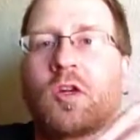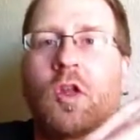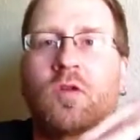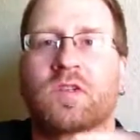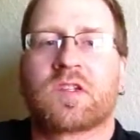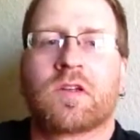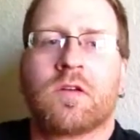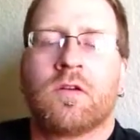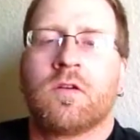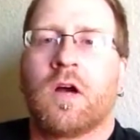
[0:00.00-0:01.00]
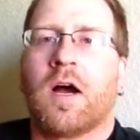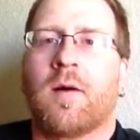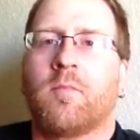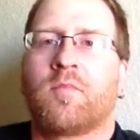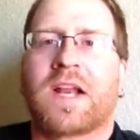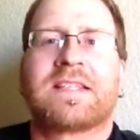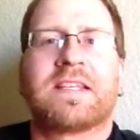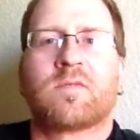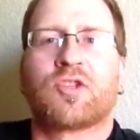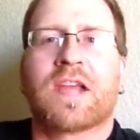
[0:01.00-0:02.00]
are closed. But I see
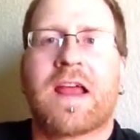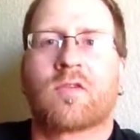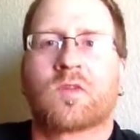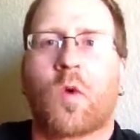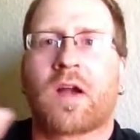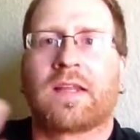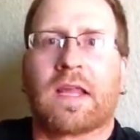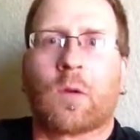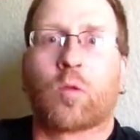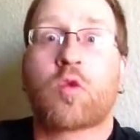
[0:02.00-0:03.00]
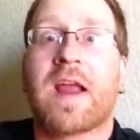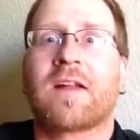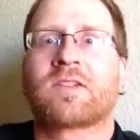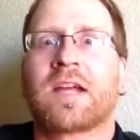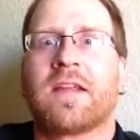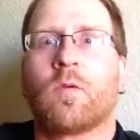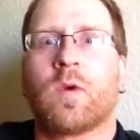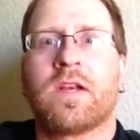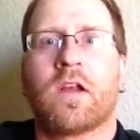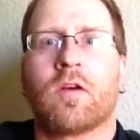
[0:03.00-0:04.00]
some shadows walking like right outside the
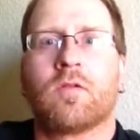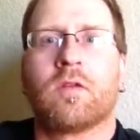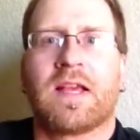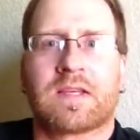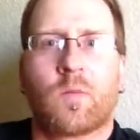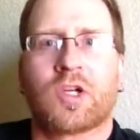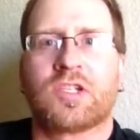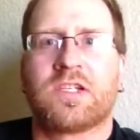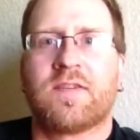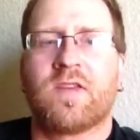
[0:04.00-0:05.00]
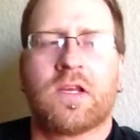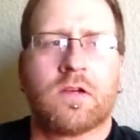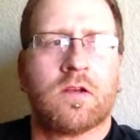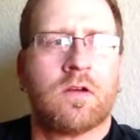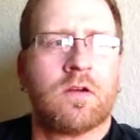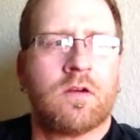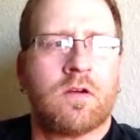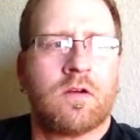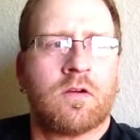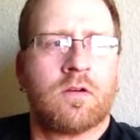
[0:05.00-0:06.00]
window as I'm watching TV.
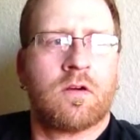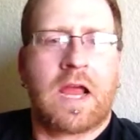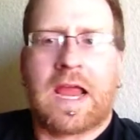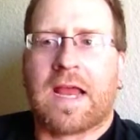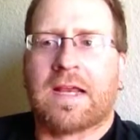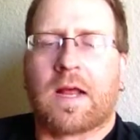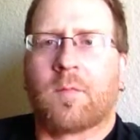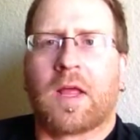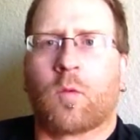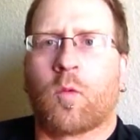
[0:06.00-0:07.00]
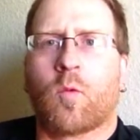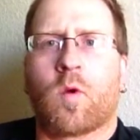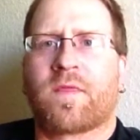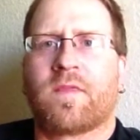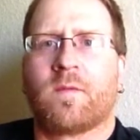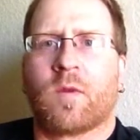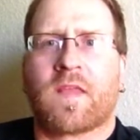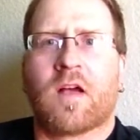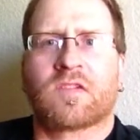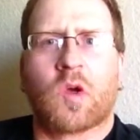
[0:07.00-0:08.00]
And I'm like, well, what the
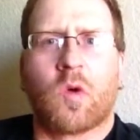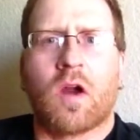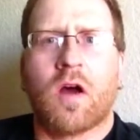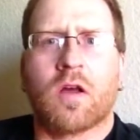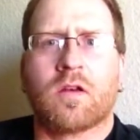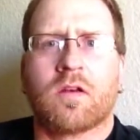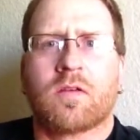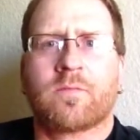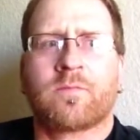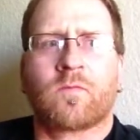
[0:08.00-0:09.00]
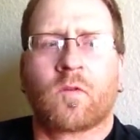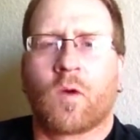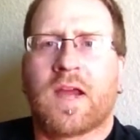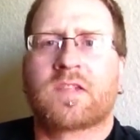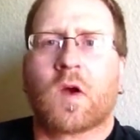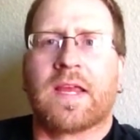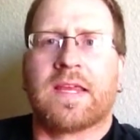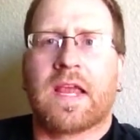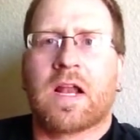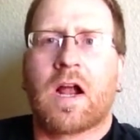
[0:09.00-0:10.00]
hell's going on? Right? So I
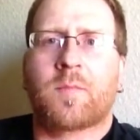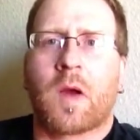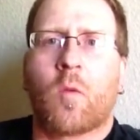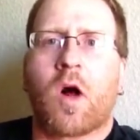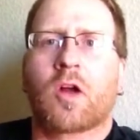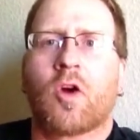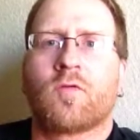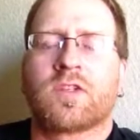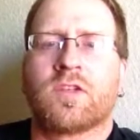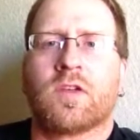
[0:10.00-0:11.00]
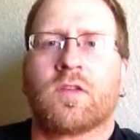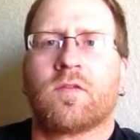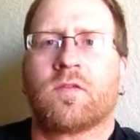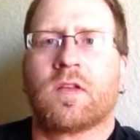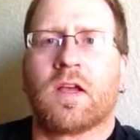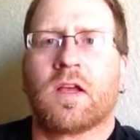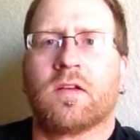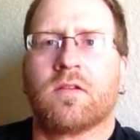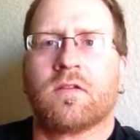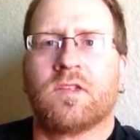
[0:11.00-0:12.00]
get up, I walk over to the
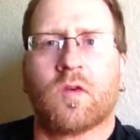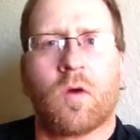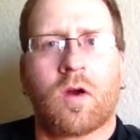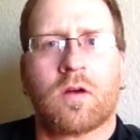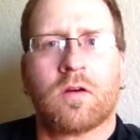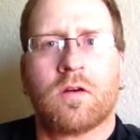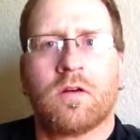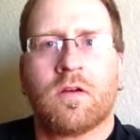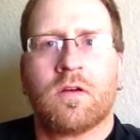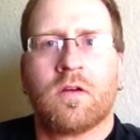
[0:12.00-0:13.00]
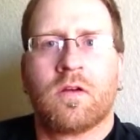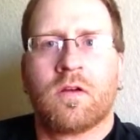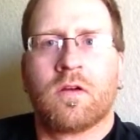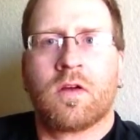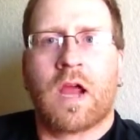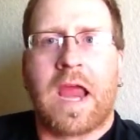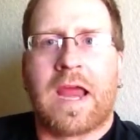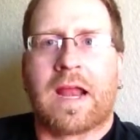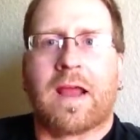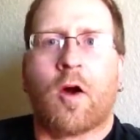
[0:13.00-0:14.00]
door,
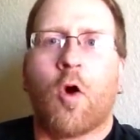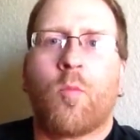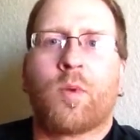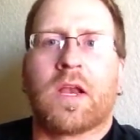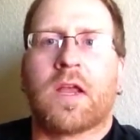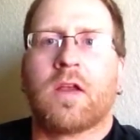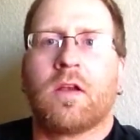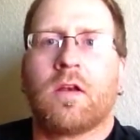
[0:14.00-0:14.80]
and I open it,